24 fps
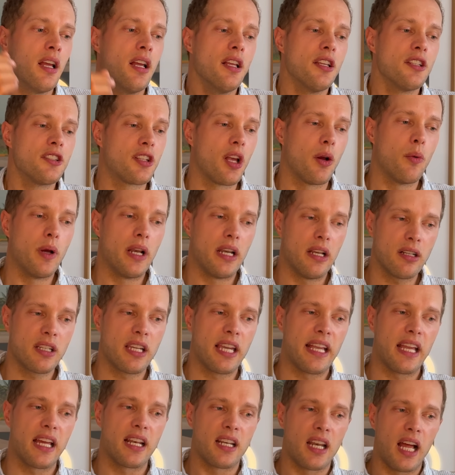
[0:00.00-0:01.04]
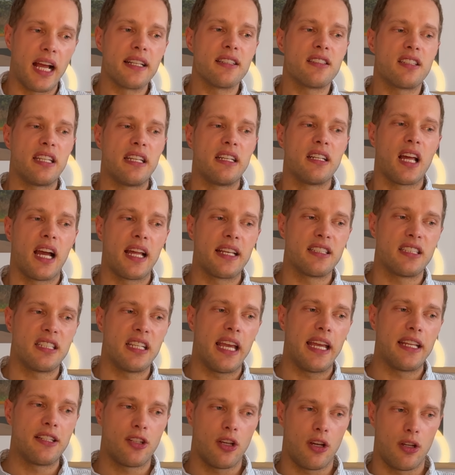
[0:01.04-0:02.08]
So we're looking at
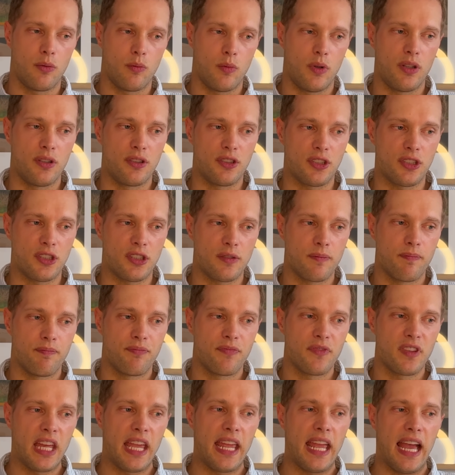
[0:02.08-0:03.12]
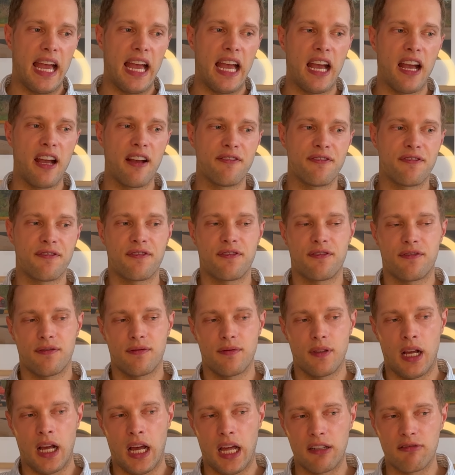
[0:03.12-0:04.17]
1998 onwards. They have
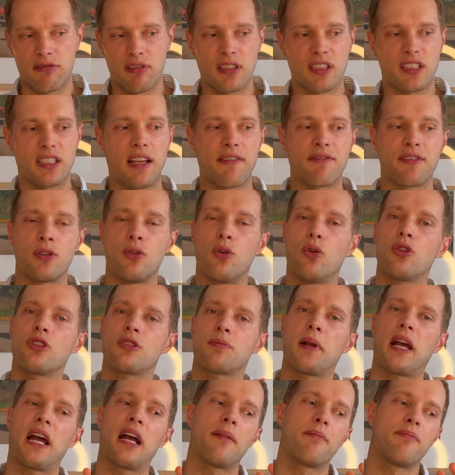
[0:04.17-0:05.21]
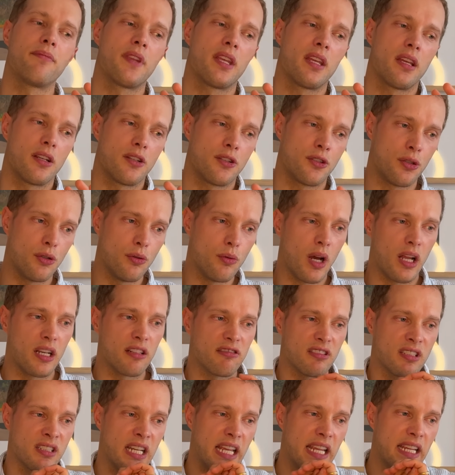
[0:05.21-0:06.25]
107 horsepower,
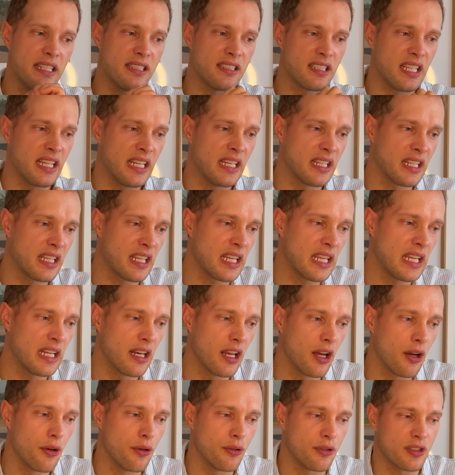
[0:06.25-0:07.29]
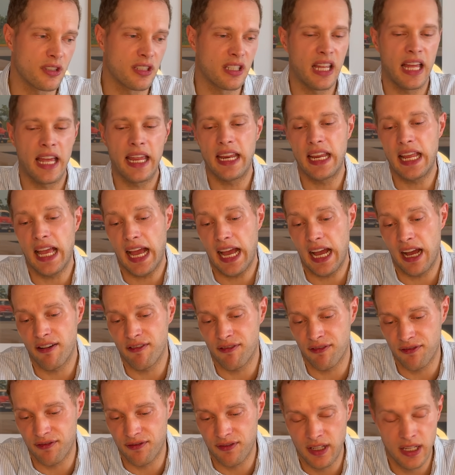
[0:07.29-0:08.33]
218 kilos. They
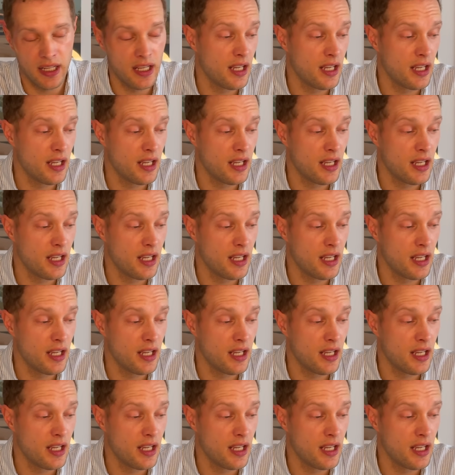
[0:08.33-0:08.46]
have